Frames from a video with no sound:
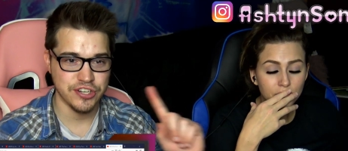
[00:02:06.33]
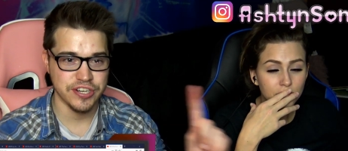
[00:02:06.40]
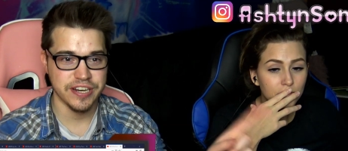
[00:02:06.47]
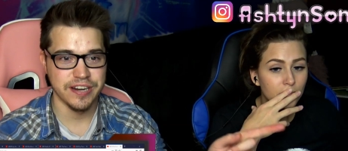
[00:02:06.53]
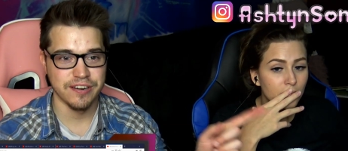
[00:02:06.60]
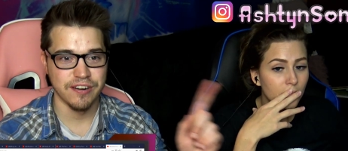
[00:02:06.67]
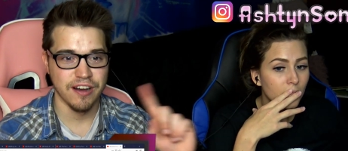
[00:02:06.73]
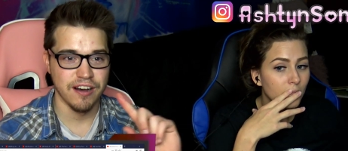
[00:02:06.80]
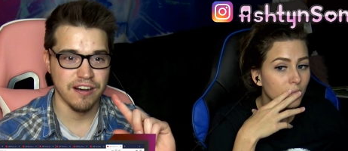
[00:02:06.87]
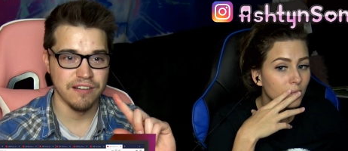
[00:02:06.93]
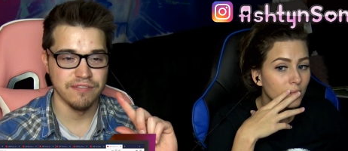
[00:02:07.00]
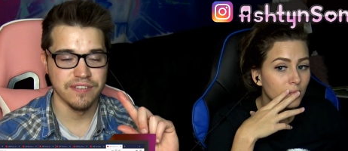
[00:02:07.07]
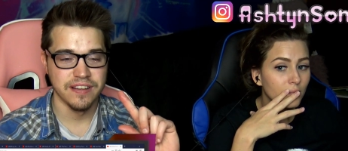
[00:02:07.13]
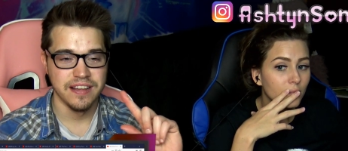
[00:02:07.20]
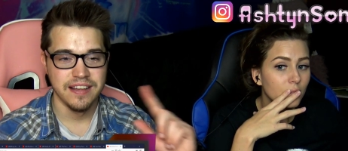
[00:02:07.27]
Speaker 1: here
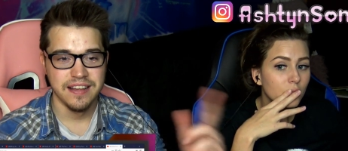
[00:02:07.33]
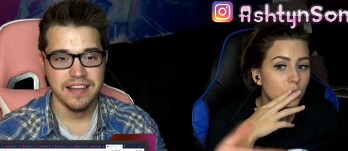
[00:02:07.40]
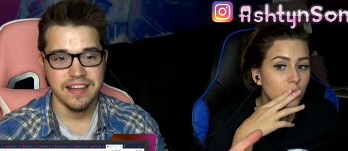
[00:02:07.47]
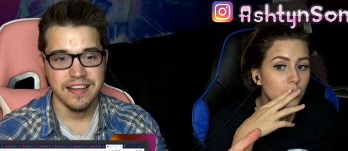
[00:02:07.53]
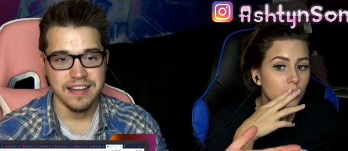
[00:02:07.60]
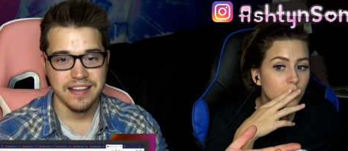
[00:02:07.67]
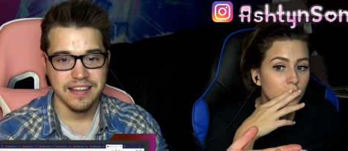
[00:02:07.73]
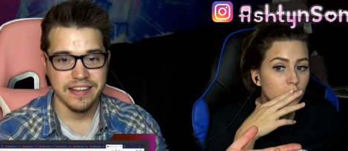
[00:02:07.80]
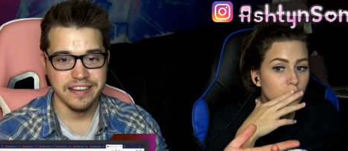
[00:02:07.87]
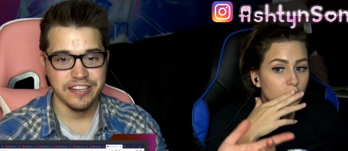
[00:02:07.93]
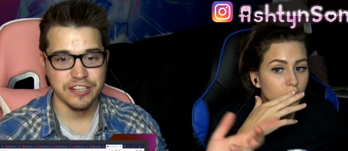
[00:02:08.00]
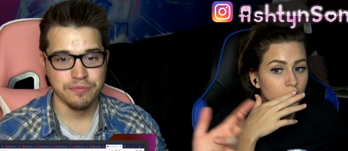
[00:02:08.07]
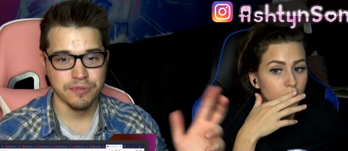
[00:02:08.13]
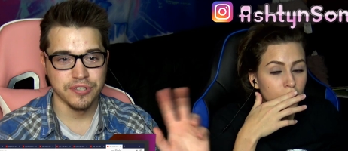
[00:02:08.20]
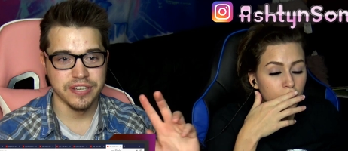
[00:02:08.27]
of it
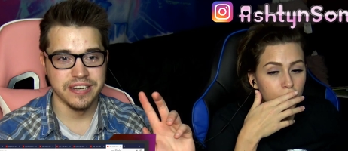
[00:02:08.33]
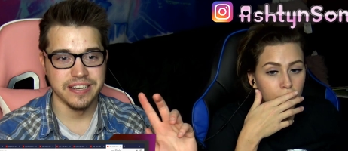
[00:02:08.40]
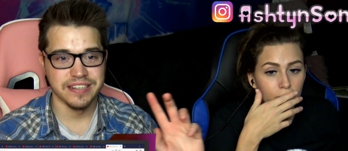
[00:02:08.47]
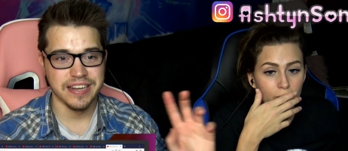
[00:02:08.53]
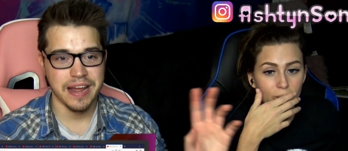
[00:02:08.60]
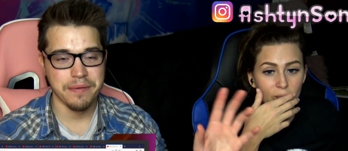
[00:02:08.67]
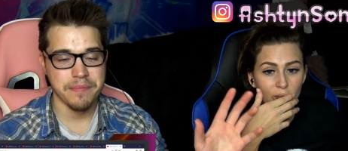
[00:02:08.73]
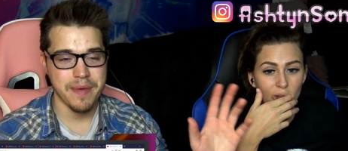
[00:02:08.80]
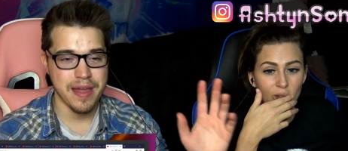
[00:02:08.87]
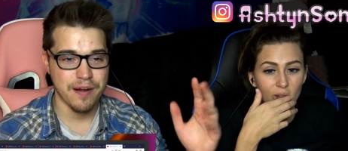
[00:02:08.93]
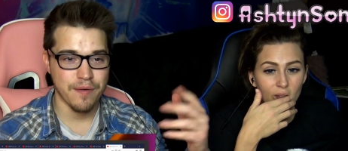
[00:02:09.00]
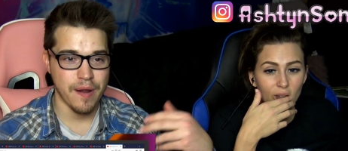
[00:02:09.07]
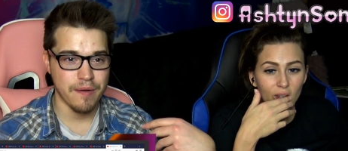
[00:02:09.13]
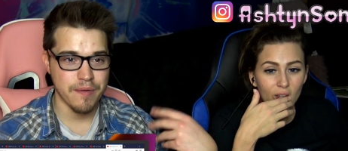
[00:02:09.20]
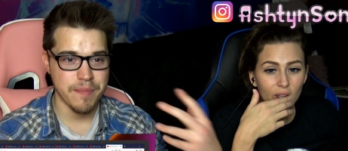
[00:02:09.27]
just wasn't in a timely manner.
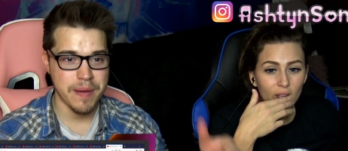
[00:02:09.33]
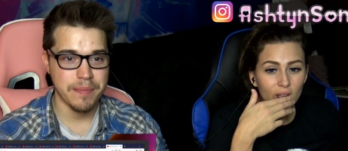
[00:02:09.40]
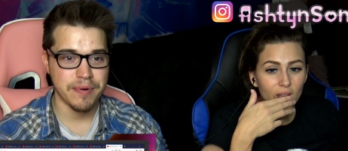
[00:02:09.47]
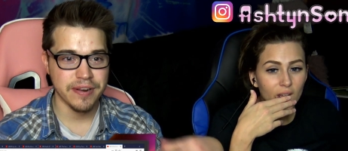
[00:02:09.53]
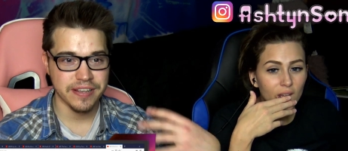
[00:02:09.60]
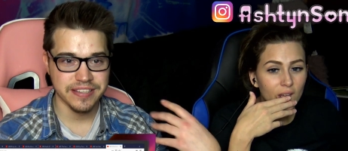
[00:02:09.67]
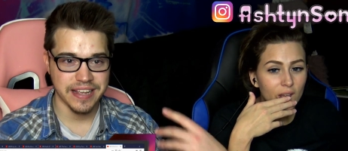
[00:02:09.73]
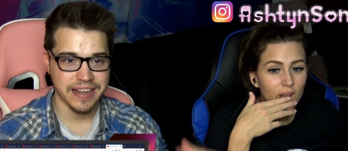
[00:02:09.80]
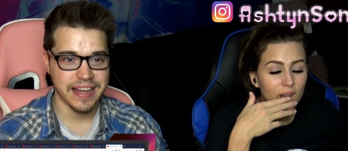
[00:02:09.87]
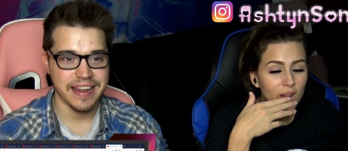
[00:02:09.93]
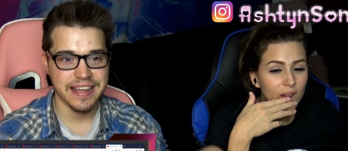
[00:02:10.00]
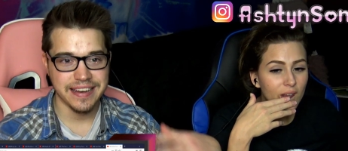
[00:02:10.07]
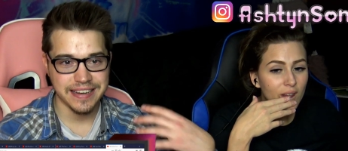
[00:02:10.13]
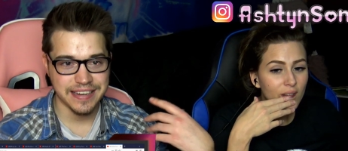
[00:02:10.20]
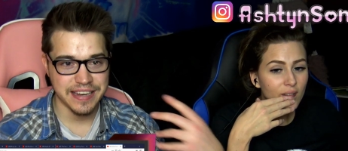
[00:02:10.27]
I remembered it because I got
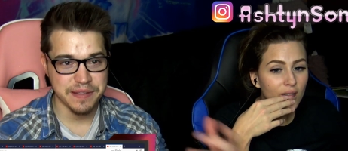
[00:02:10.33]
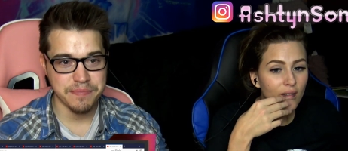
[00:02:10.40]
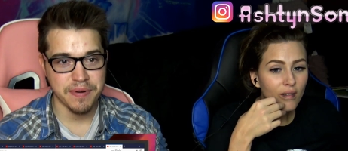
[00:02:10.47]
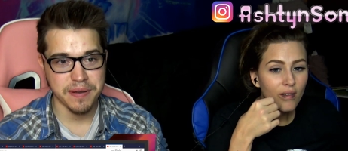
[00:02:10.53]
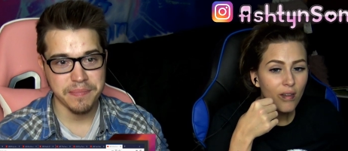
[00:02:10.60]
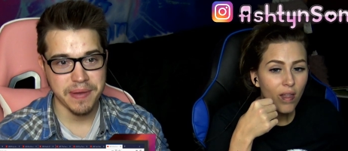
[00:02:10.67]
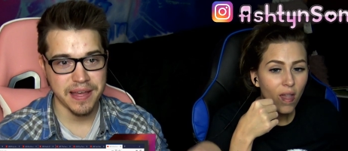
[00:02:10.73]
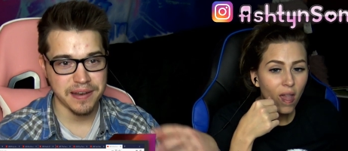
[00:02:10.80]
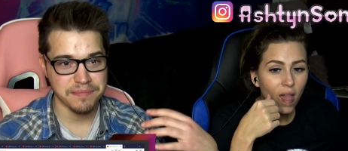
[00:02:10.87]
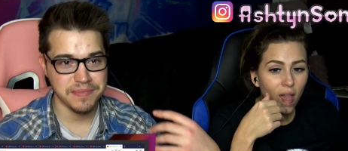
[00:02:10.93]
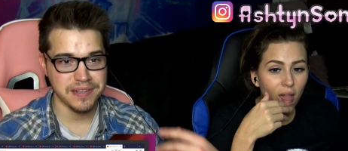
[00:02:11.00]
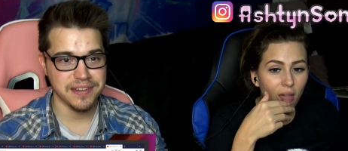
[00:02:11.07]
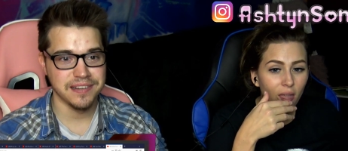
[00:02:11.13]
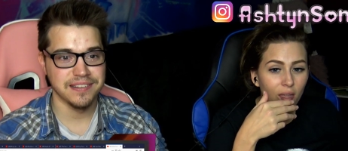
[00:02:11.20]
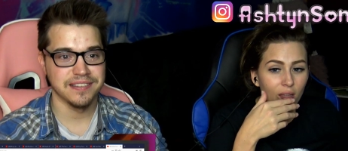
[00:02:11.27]
ADD pretty bad, to be
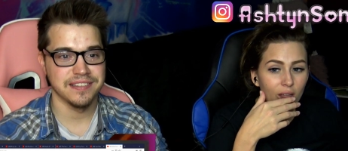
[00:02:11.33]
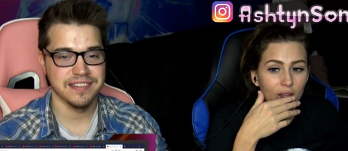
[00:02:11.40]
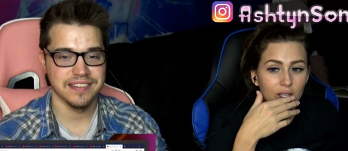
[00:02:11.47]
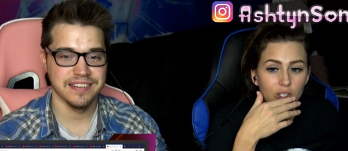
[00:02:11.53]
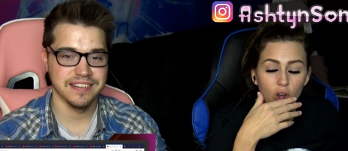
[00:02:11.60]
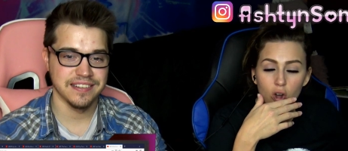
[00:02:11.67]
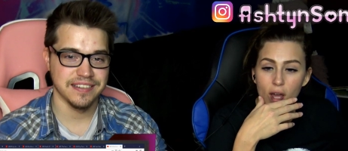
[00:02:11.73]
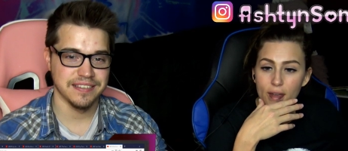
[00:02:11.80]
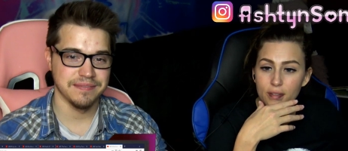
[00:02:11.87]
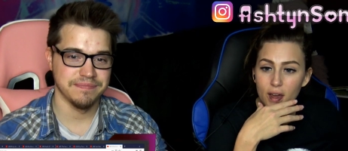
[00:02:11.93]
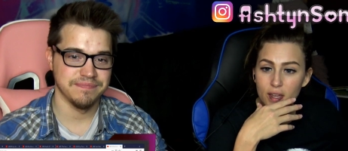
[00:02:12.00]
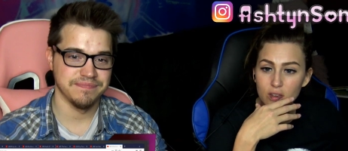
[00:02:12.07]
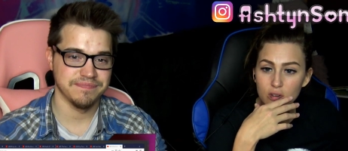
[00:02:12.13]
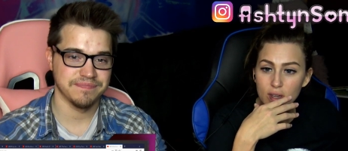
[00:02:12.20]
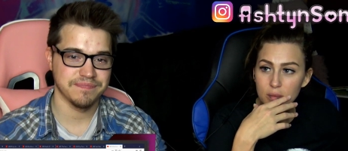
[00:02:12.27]
honest. No, I,
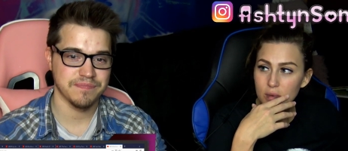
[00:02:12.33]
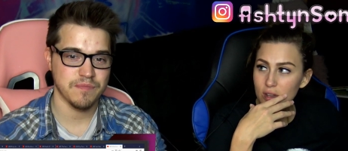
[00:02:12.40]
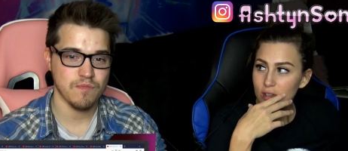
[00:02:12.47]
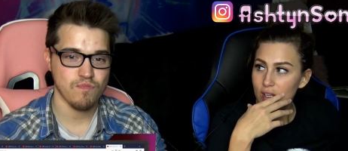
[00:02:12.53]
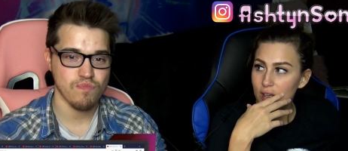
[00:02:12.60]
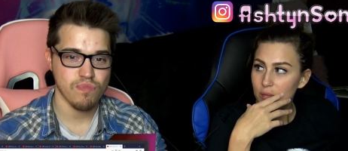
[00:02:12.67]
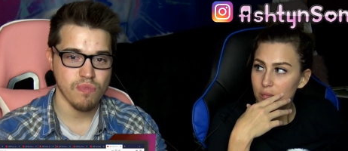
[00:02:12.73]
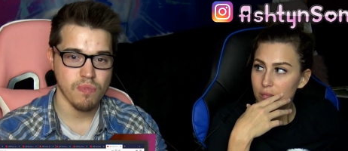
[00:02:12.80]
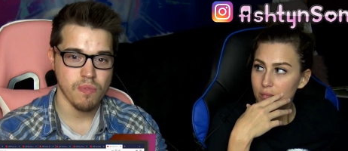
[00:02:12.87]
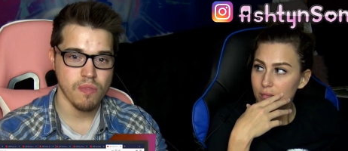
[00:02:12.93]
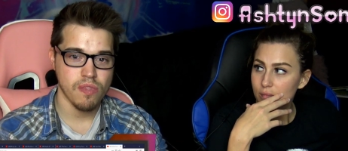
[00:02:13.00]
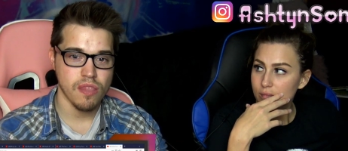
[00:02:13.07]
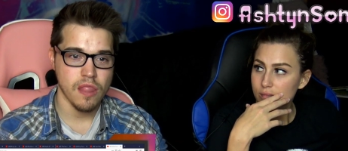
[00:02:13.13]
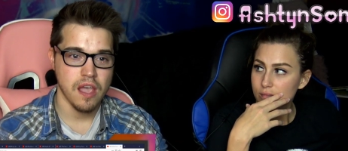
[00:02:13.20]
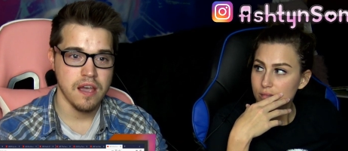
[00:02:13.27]
Speaker 2: thought you emailed him.
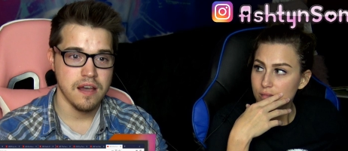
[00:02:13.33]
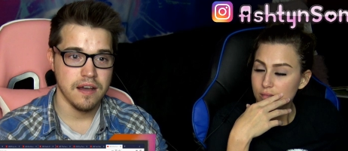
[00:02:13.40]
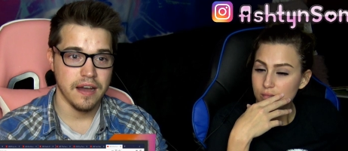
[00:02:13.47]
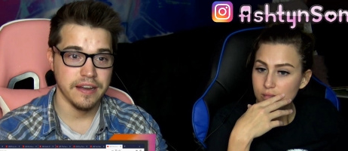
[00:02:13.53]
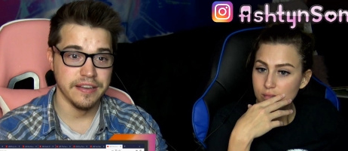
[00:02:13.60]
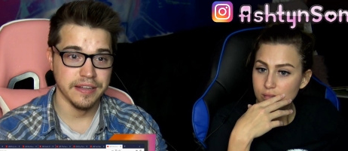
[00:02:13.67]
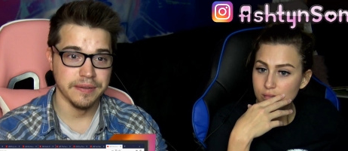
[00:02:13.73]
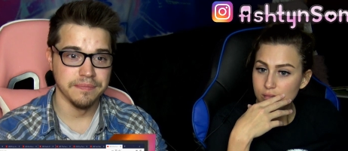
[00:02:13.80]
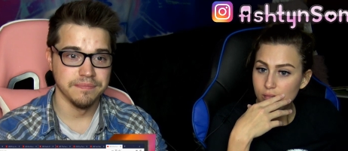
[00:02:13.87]
I did,